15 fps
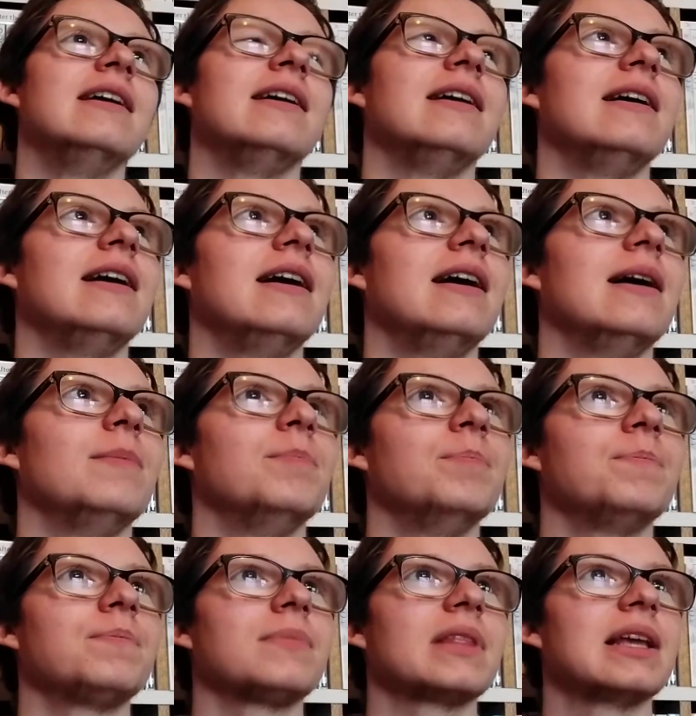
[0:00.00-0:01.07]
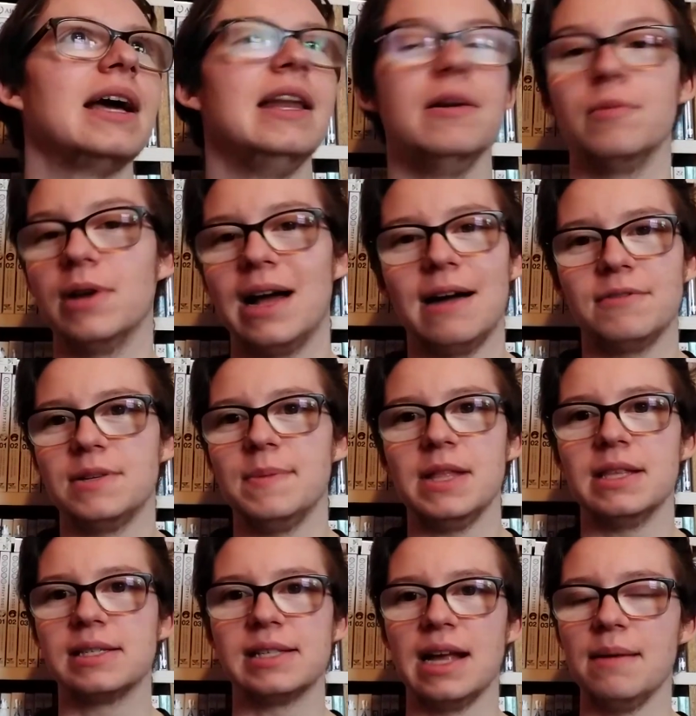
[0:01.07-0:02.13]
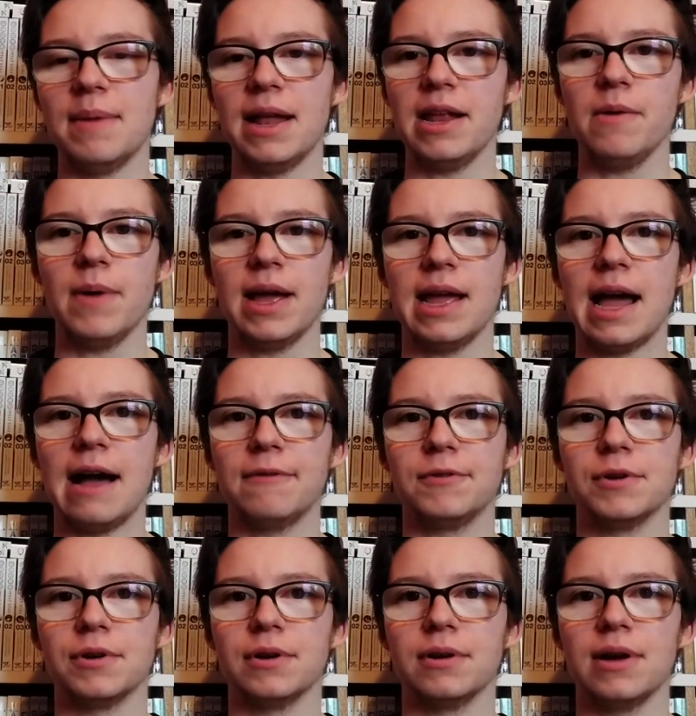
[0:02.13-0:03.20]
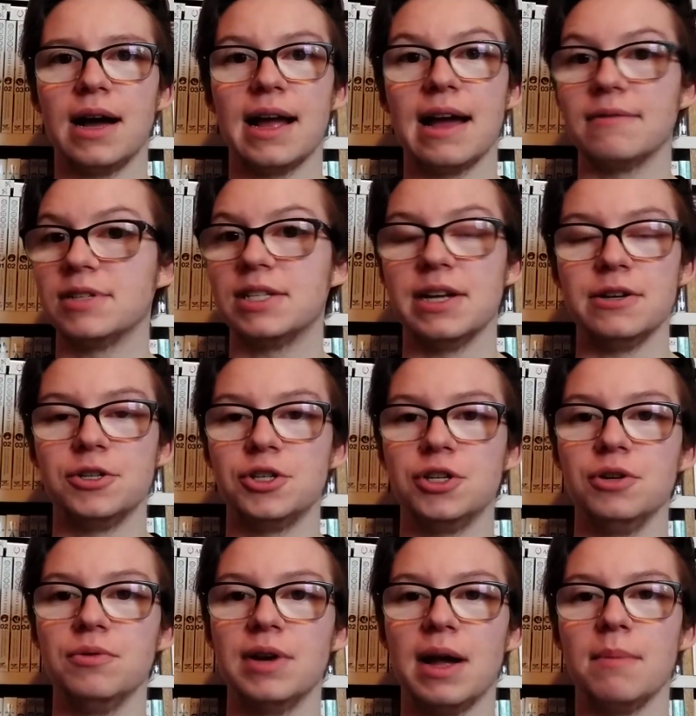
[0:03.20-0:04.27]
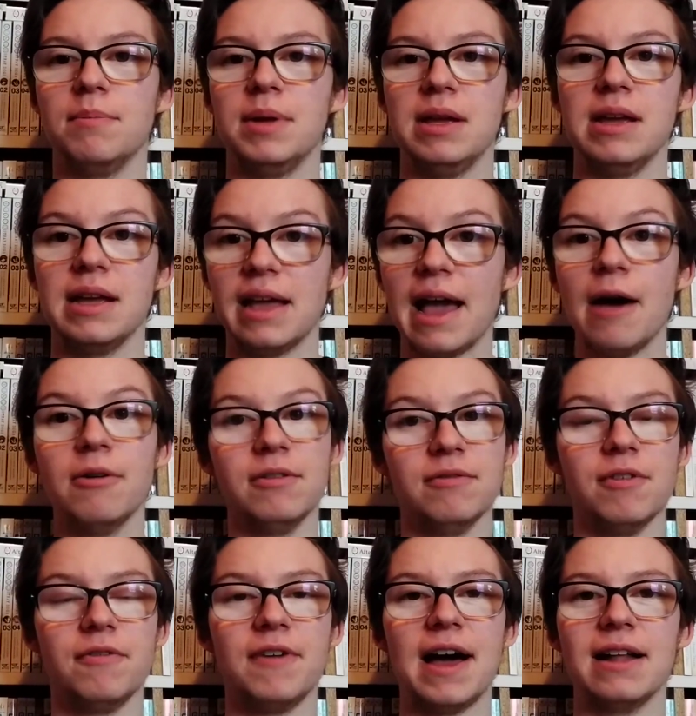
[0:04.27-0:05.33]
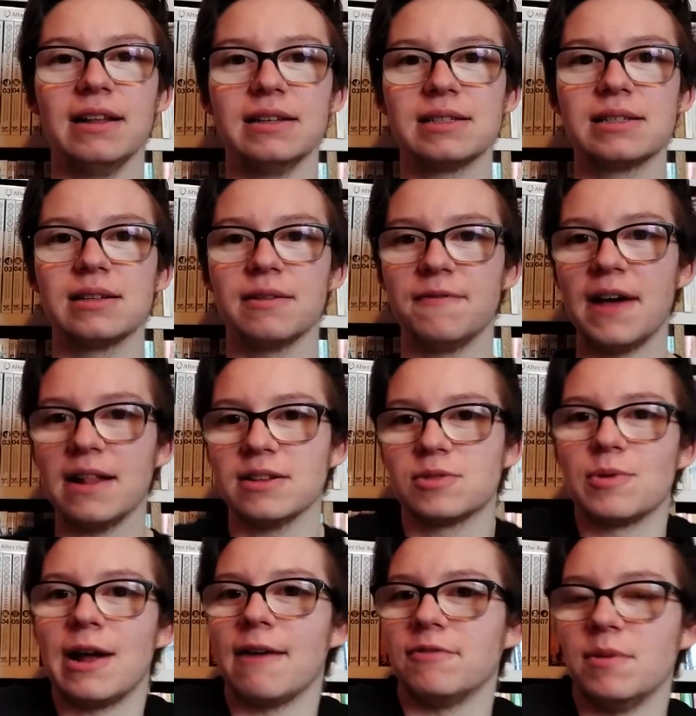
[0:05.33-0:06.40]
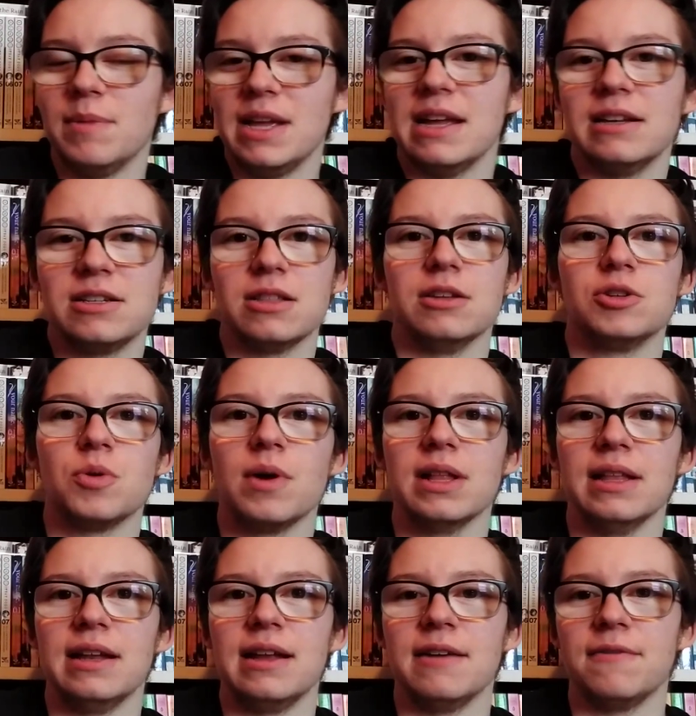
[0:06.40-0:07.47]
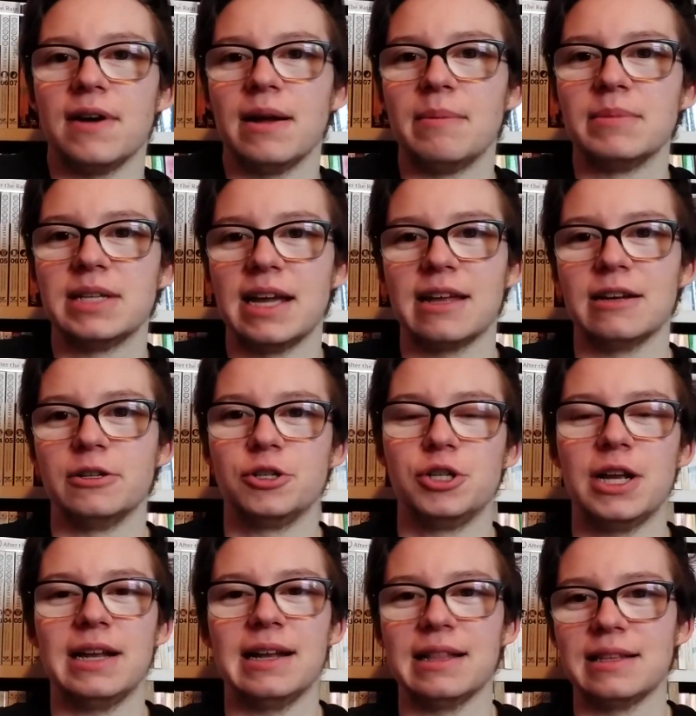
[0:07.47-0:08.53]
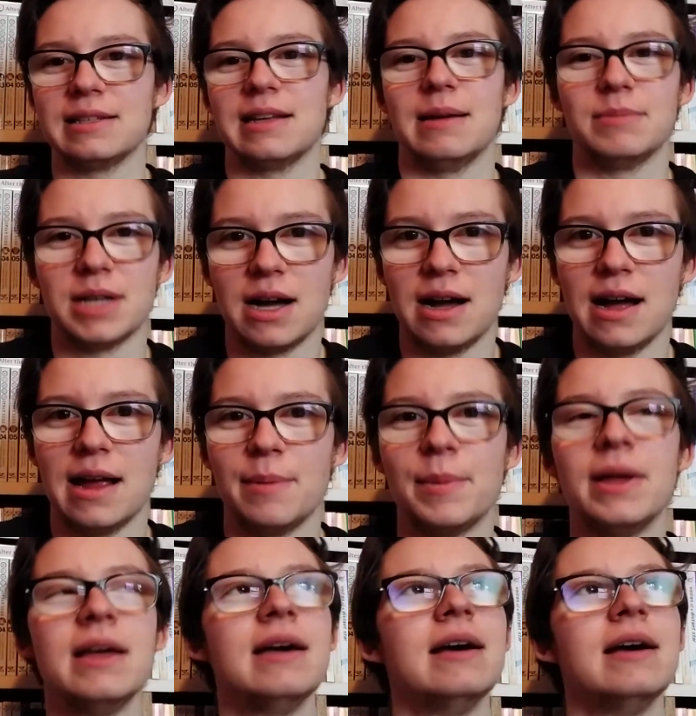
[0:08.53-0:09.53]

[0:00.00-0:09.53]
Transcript: And it would have to be the same anyway after I have stage 2 and I'm peeing out of the phallus. The phallus would have to be into the toilet if I'm taking a shit at the same time,